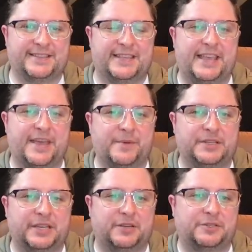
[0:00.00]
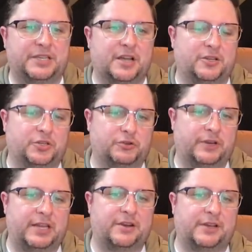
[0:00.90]
The image that you see on your
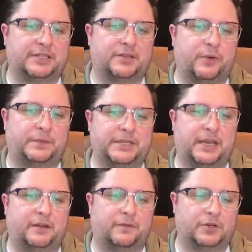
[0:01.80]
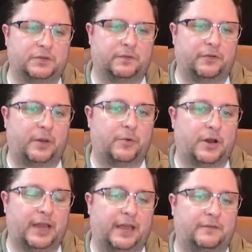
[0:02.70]
screen here is the website conversion
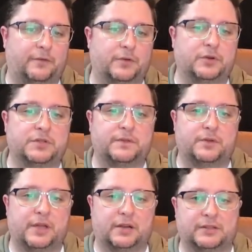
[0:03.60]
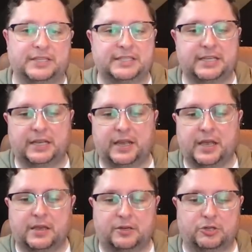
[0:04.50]
framework. And for those of you that are listening,
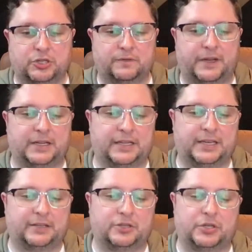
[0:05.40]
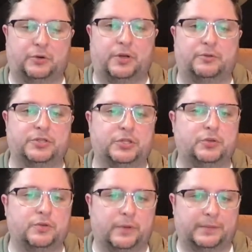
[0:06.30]
you should find a link in the show notes
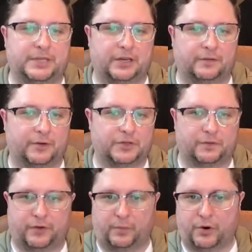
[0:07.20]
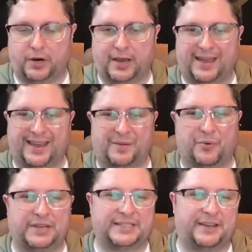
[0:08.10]
to the website conversion framework and it
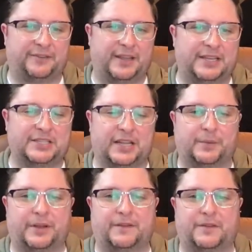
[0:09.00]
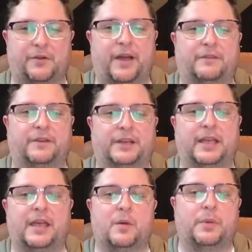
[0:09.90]
breaks down each element of the graphic.
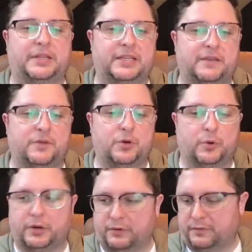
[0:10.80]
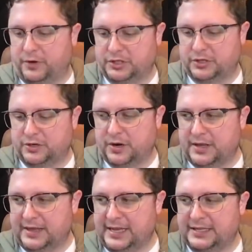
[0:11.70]
But to give you a quick refresher,
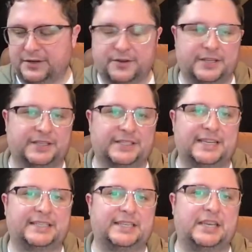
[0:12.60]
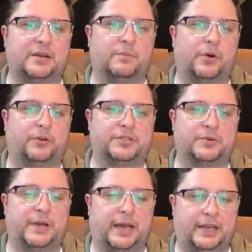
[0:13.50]
these are the six key components to
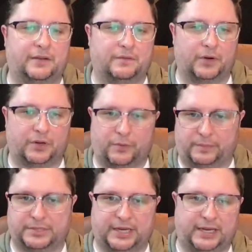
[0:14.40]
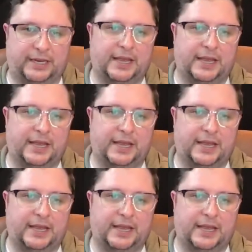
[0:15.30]
a high converting website.